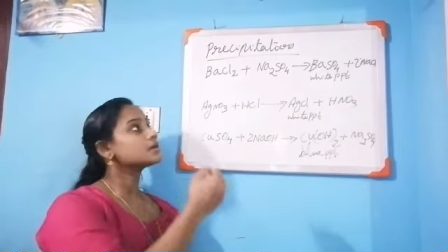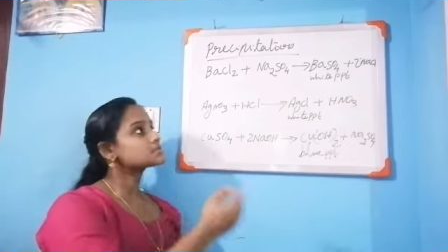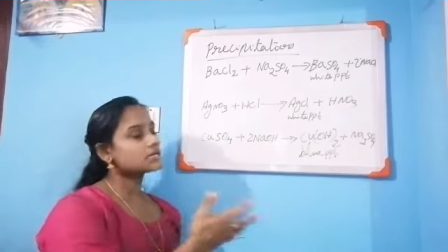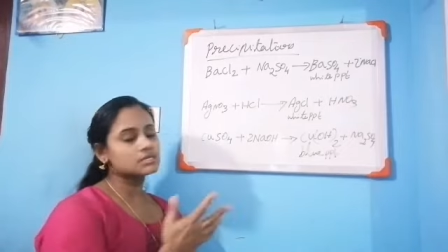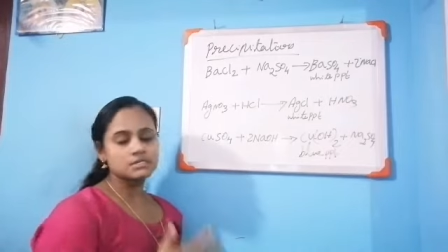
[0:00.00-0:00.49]

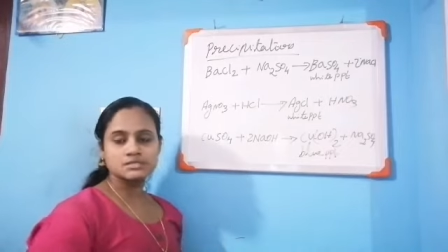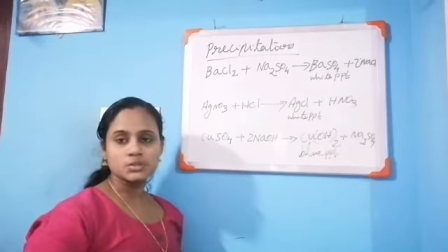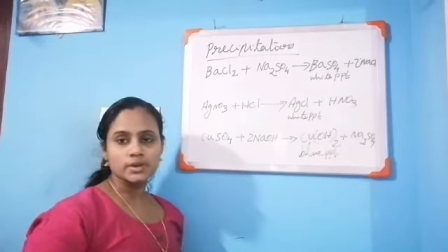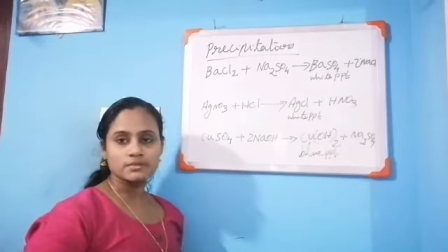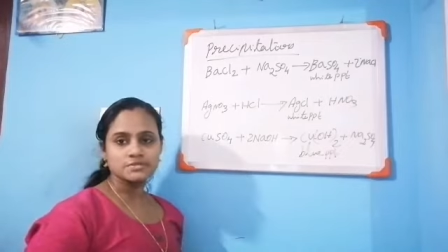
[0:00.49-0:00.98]

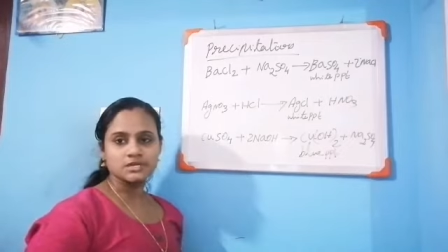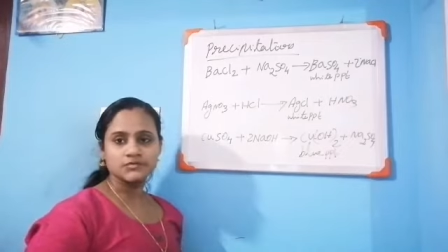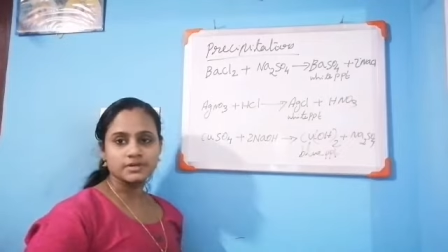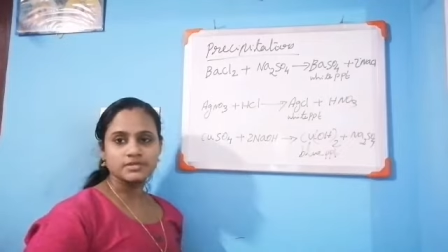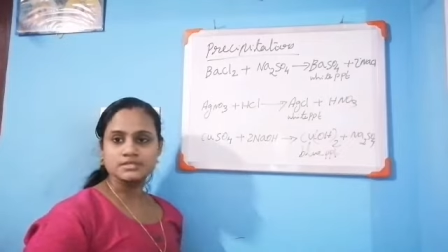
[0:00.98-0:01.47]
Sodium
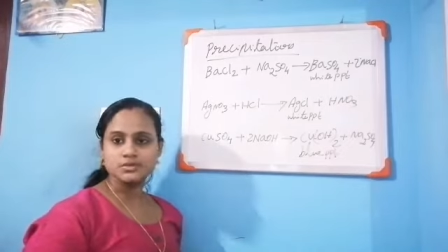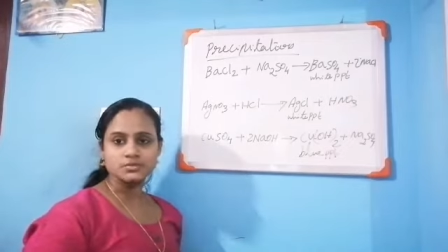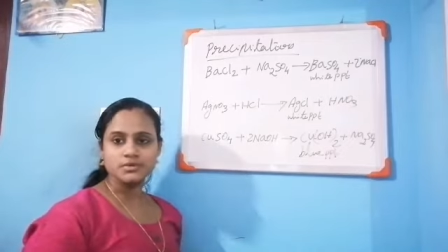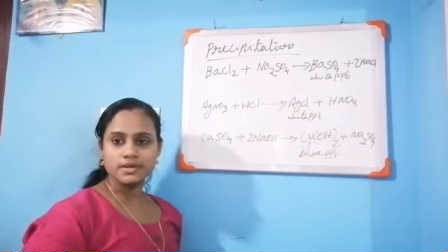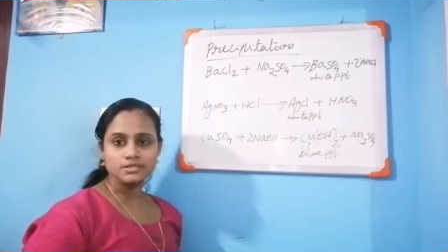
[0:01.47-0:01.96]
sulfate is
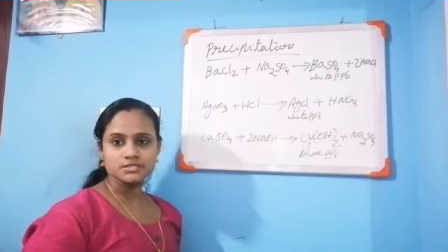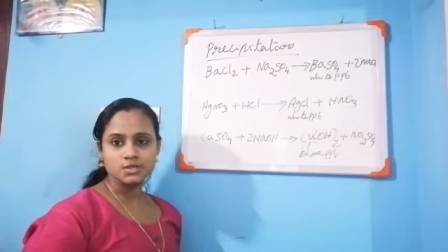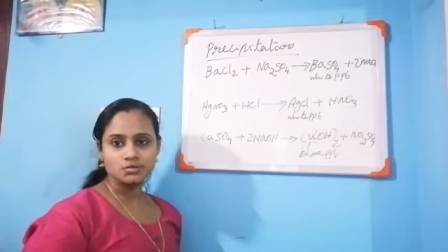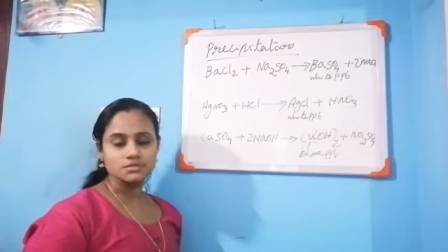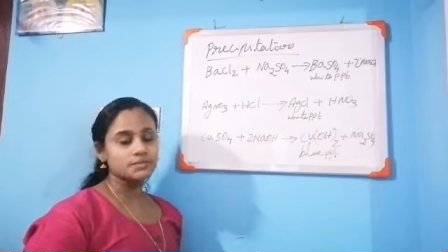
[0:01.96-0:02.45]
also a
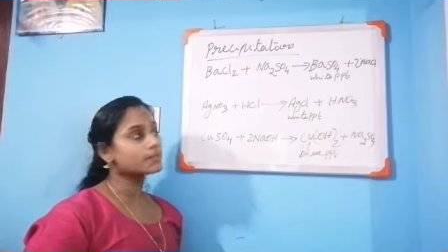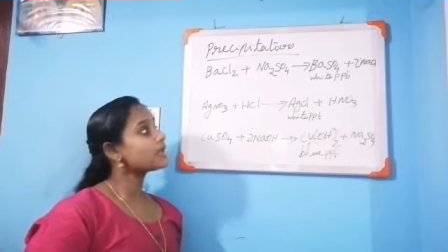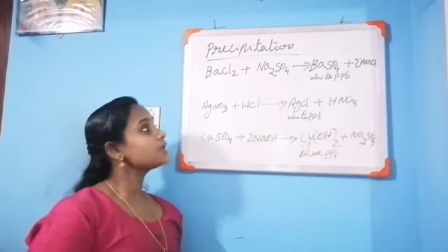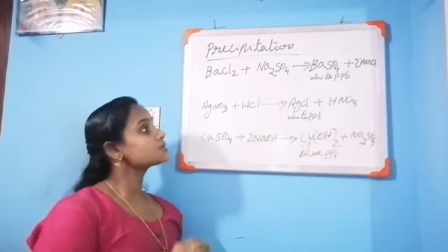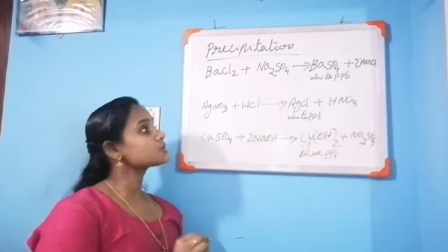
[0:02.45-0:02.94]
salt.
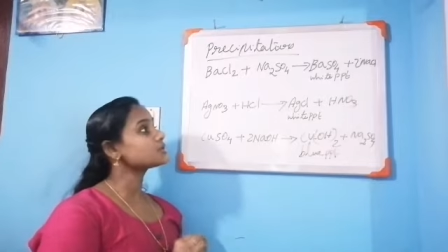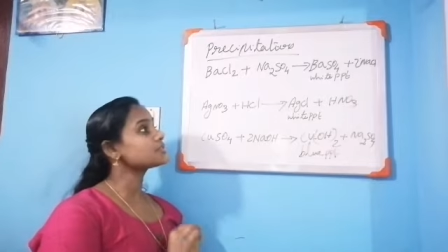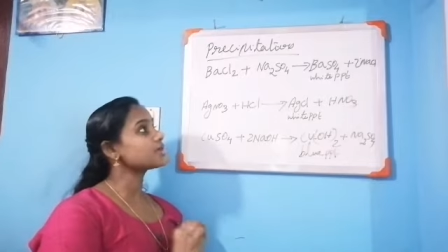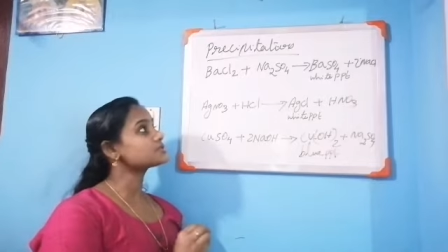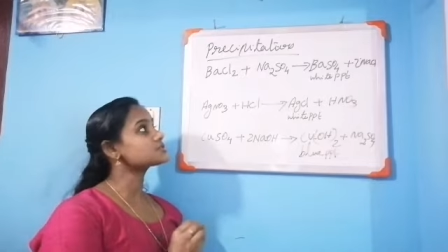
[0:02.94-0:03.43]
So
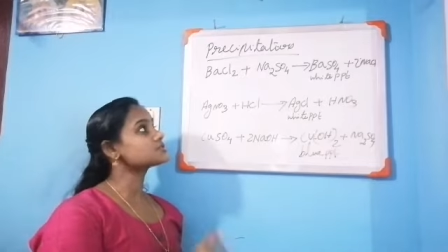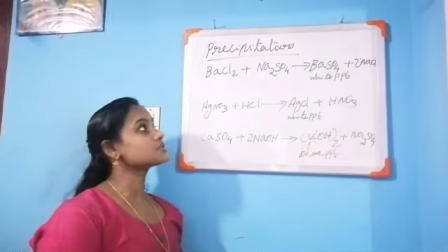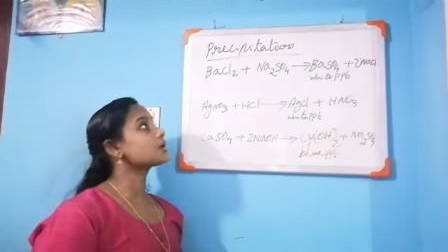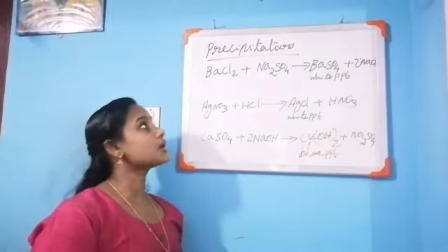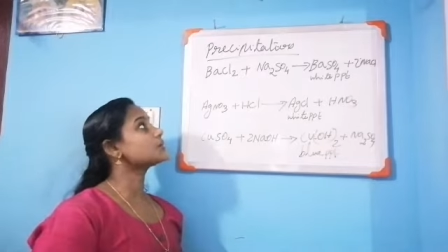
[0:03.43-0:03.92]
these
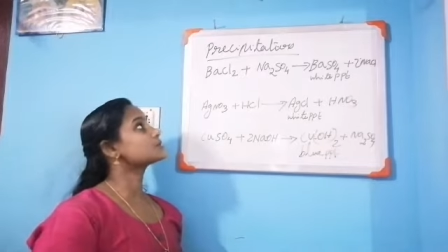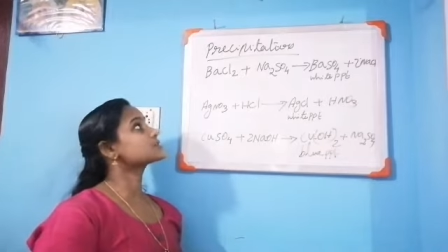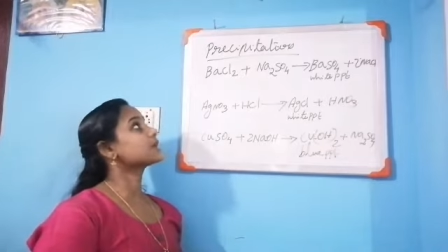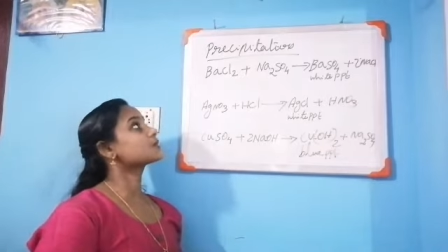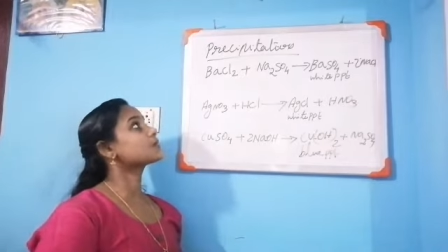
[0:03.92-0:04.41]
two
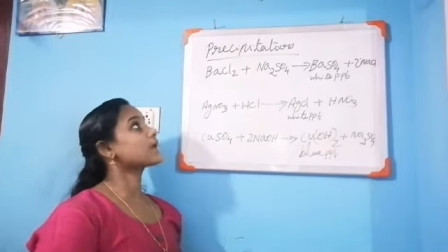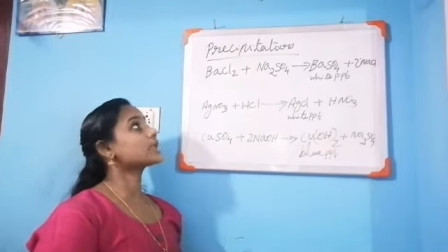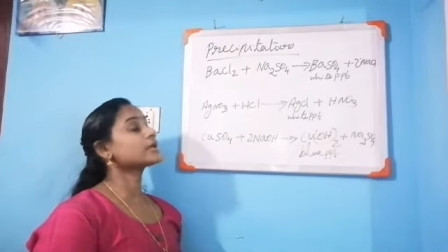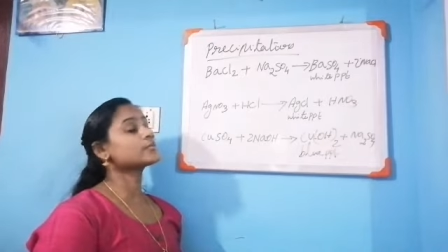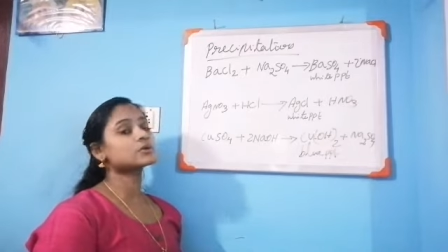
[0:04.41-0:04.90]
compounds here,
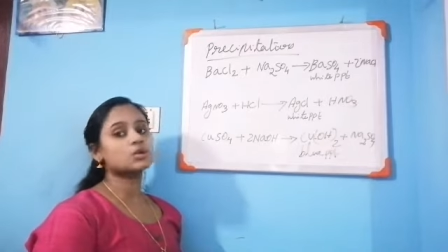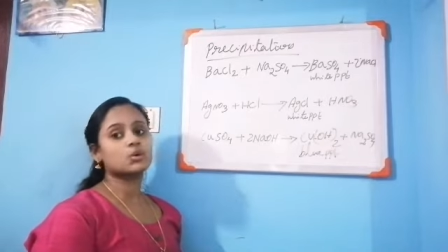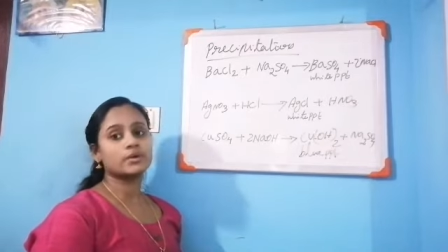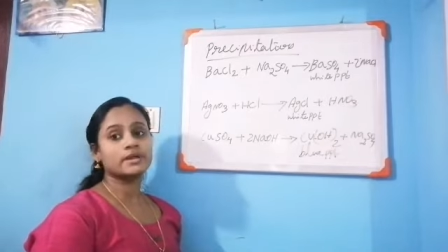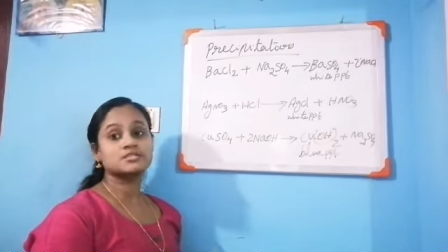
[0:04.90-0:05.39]
barium
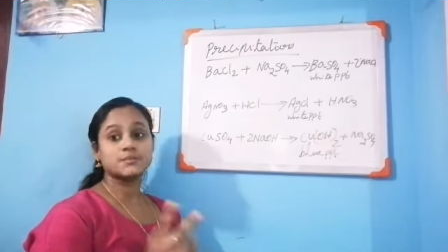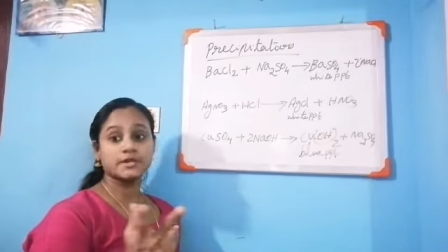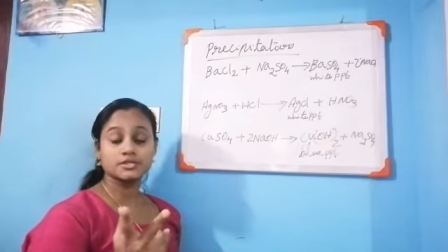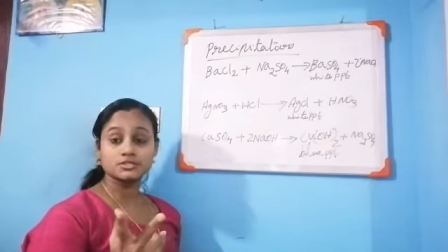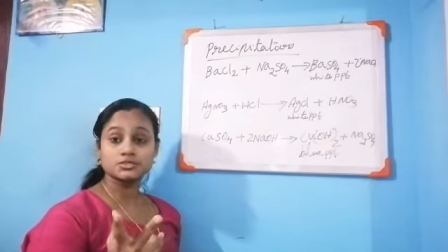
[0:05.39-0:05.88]
chloride
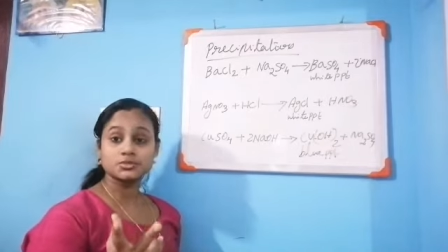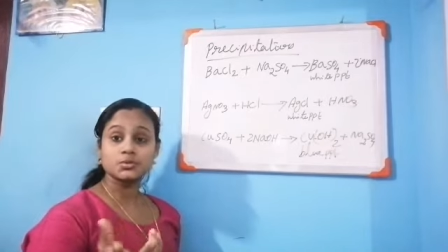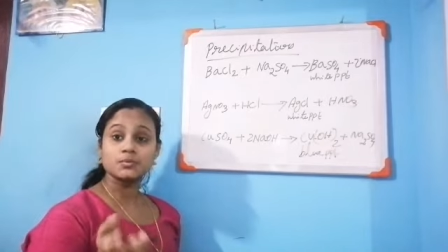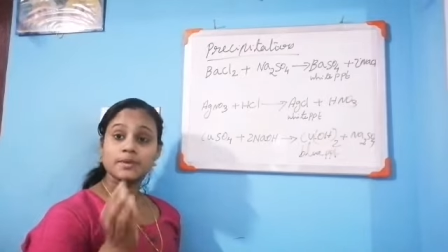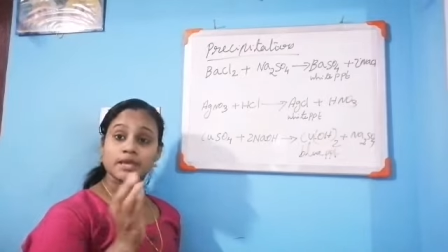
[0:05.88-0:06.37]
split
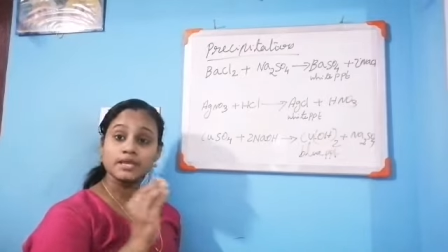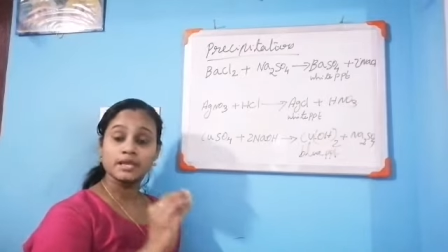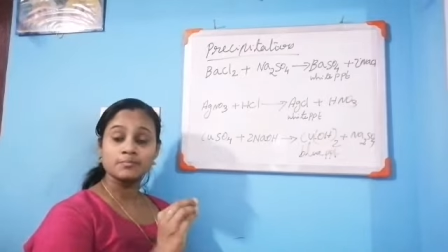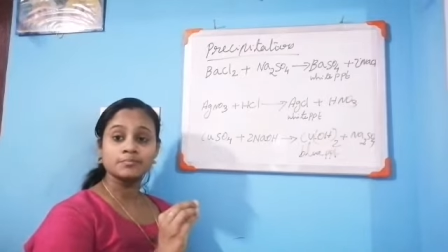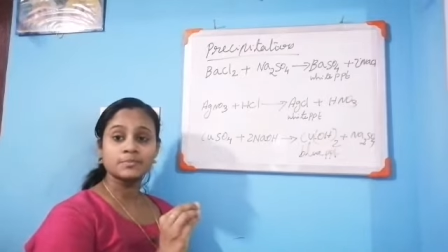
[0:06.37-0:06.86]
into
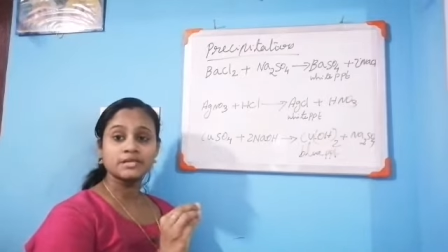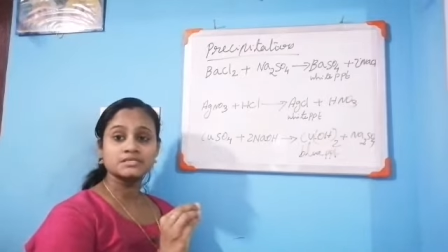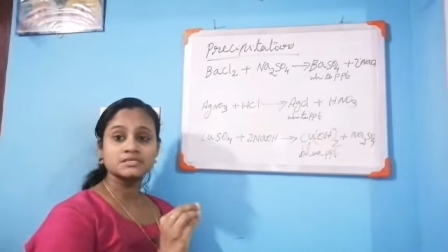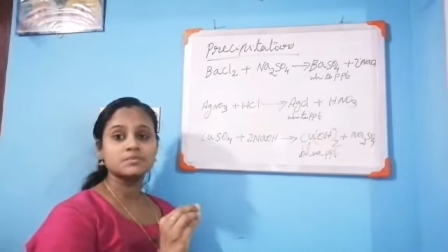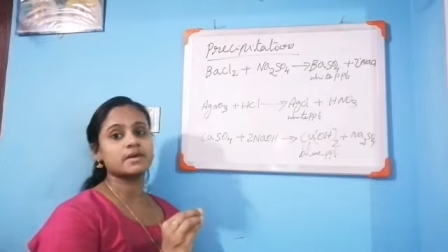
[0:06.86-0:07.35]
barium
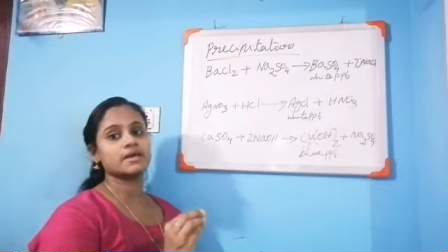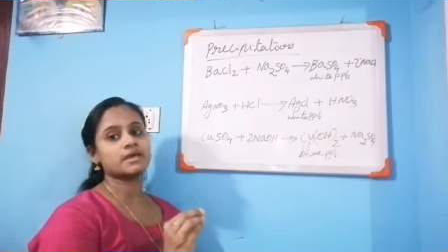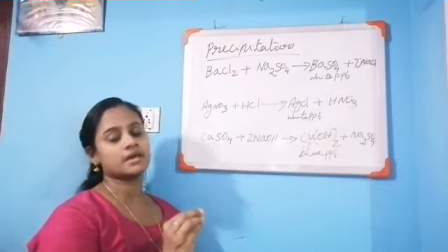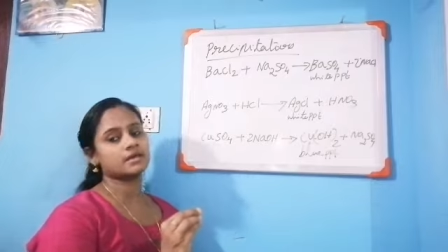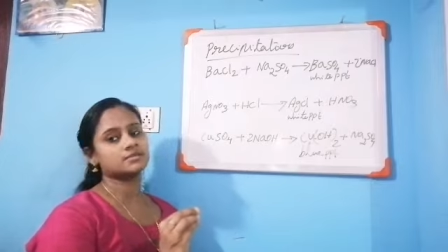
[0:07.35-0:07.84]
plus
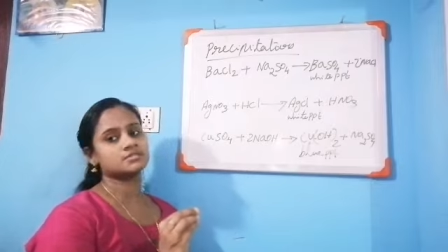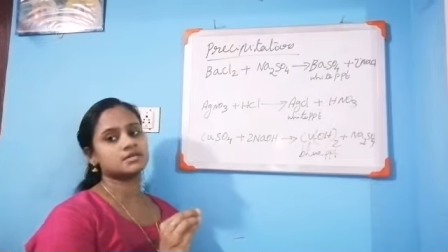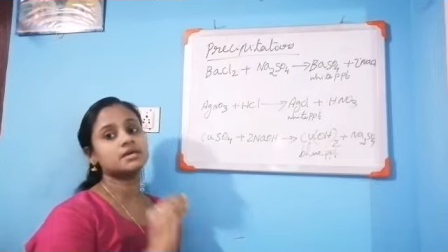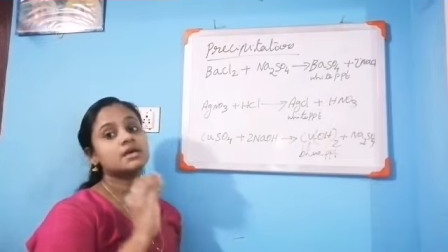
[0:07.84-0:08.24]
and